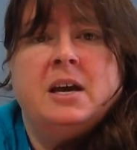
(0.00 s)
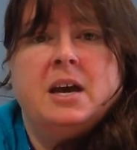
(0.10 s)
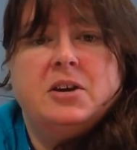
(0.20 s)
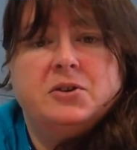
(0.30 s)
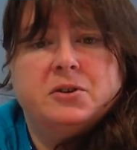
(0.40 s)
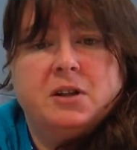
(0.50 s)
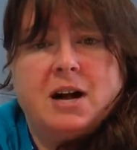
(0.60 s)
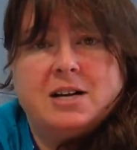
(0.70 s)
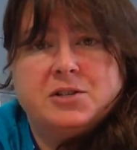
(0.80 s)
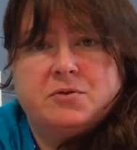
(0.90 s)
in your
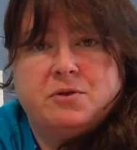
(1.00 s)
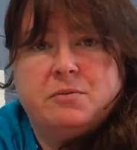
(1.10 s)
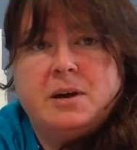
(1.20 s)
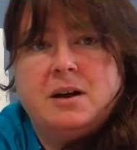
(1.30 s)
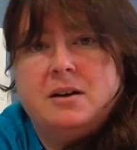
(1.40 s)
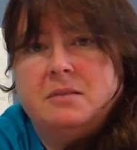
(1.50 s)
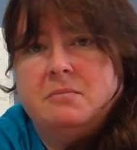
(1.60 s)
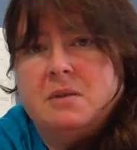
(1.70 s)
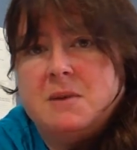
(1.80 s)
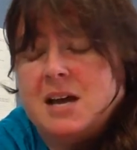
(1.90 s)
classroom,
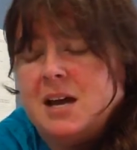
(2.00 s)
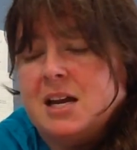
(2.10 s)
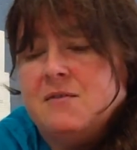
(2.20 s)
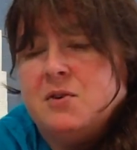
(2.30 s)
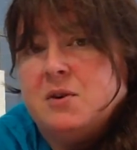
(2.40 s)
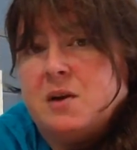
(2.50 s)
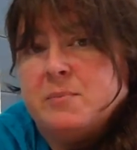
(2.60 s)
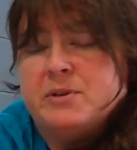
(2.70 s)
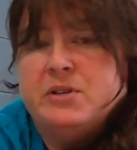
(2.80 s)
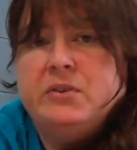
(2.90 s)
maybe kind of give you an
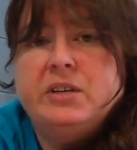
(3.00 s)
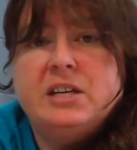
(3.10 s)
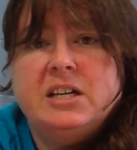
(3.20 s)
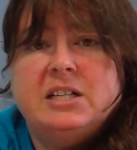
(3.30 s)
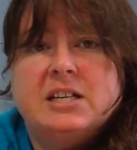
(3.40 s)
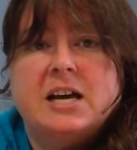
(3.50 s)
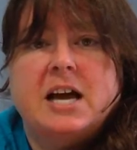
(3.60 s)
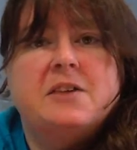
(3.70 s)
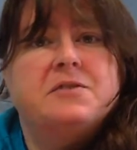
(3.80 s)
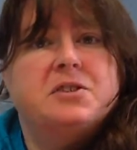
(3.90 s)
opportunity to
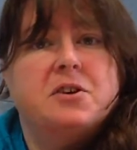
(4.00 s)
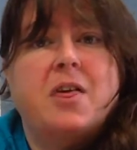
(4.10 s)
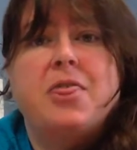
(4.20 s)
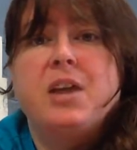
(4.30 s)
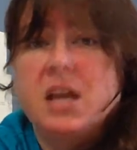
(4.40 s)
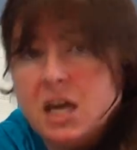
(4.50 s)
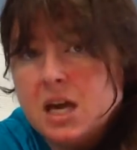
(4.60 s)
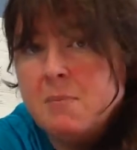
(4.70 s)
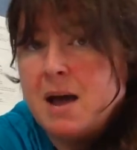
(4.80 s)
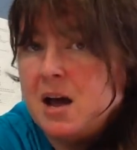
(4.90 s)
kind of start thinking
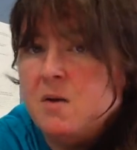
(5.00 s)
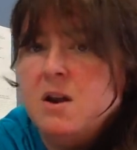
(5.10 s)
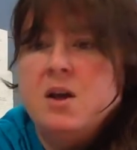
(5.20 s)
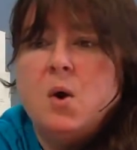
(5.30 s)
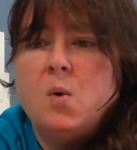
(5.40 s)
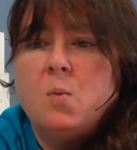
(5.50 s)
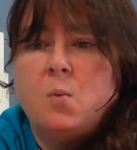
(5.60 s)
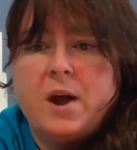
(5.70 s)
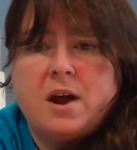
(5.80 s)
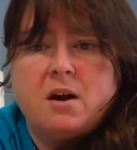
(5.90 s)
about
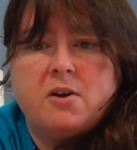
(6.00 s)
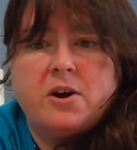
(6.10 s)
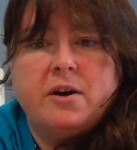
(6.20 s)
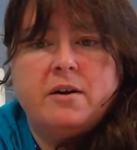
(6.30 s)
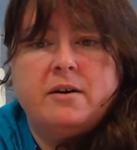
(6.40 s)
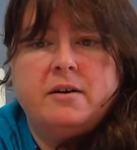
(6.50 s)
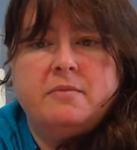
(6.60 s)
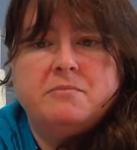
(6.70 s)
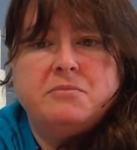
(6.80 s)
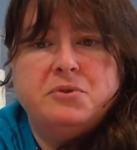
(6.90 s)
where
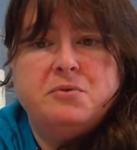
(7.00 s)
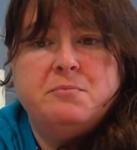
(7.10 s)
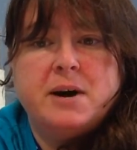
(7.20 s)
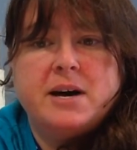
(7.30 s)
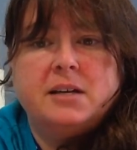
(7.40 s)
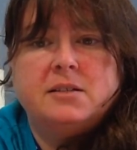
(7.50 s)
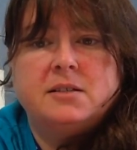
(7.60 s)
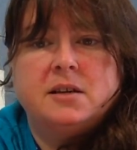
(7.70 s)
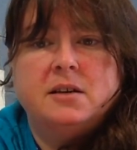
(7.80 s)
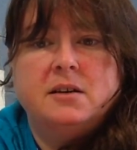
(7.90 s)
you
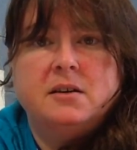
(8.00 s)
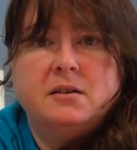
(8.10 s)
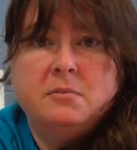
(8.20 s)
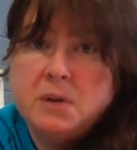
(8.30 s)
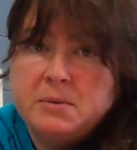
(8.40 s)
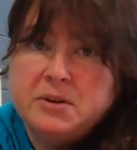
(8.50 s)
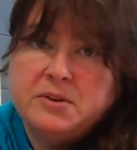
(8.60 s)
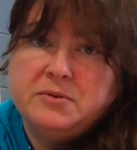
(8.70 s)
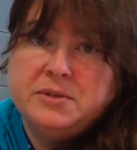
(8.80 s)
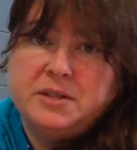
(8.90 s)
might be able to
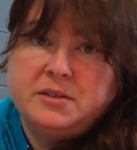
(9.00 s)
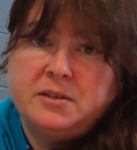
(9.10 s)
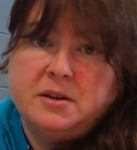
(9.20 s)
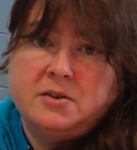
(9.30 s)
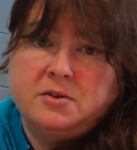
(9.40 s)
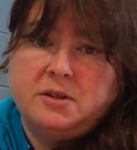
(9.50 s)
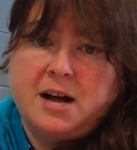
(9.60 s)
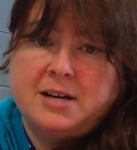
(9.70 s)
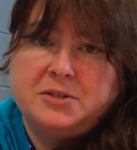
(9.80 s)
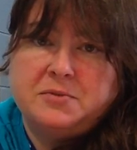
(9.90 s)
use this in your
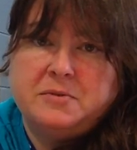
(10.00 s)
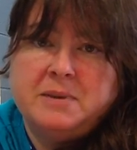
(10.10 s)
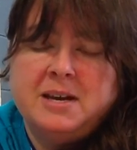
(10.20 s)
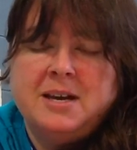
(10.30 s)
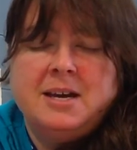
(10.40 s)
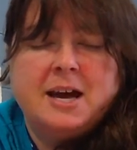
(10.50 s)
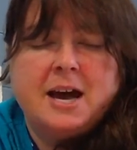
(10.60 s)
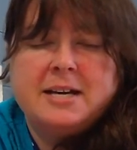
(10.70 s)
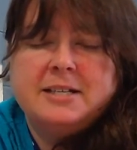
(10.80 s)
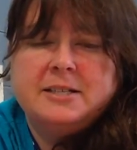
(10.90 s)
classroom.
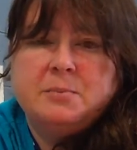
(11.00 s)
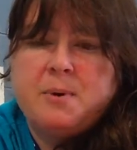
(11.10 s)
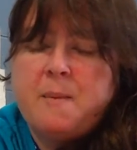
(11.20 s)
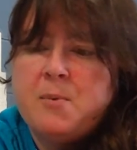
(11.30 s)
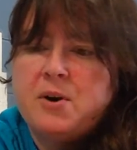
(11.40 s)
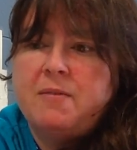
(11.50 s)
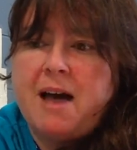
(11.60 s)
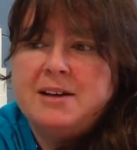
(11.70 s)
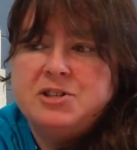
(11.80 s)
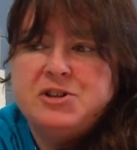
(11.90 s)
I did some prep work
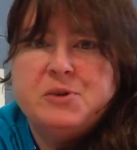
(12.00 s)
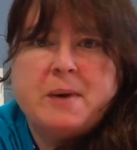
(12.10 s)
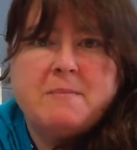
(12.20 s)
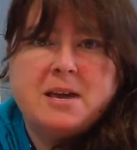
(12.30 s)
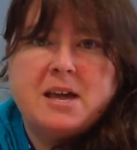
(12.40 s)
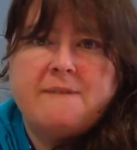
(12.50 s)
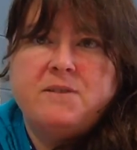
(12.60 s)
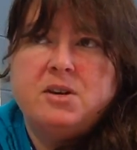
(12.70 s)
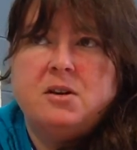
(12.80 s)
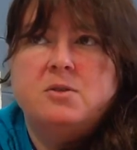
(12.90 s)
last year by making
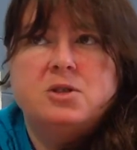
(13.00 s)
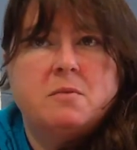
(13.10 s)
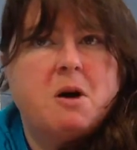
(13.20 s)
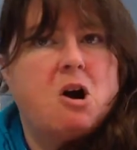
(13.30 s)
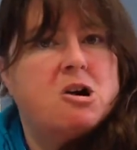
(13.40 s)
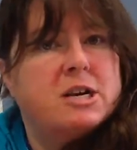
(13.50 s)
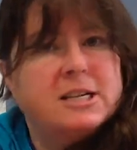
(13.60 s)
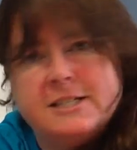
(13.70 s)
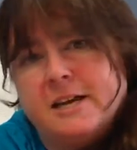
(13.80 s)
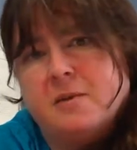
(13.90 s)
videos, so I'm already
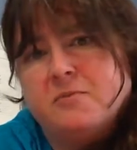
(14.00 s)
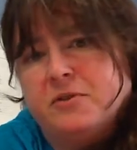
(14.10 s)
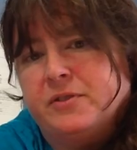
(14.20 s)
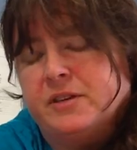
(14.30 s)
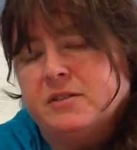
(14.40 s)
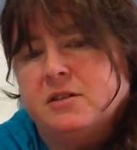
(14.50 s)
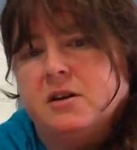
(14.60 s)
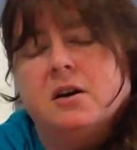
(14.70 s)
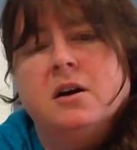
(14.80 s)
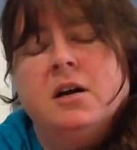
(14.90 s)
set up for this
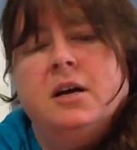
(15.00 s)
year.